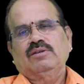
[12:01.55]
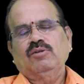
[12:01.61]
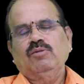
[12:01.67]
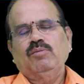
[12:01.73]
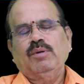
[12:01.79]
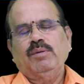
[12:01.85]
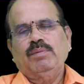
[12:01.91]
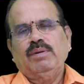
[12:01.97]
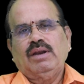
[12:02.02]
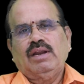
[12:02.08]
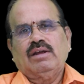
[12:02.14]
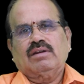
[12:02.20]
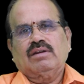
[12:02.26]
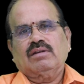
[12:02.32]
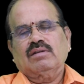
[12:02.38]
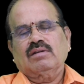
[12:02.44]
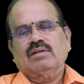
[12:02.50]
You people
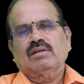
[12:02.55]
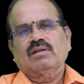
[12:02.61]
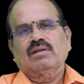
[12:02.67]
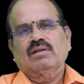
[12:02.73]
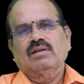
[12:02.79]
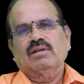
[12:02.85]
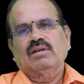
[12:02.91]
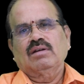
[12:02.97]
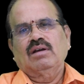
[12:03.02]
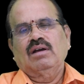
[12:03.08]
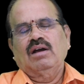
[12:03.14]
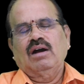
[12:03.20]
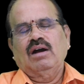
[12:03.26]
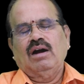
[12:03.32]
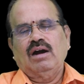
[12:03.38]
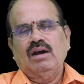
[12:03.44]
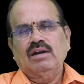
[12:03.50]
are
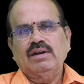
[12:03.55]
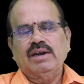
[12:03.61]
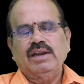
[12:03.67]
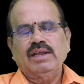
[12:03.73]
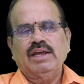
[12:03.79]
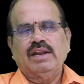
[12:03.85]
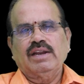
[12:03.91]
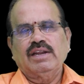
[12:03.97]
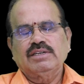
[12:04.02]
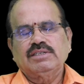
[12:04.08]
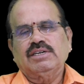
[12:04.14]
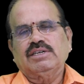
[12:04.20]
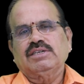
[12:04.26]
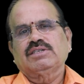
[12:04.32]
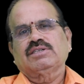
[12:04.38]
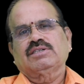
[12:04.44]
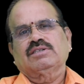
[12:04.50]
already
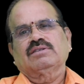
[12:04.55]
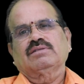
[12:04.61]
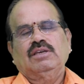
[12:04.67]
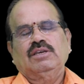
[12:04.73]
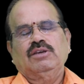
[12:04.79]
energized.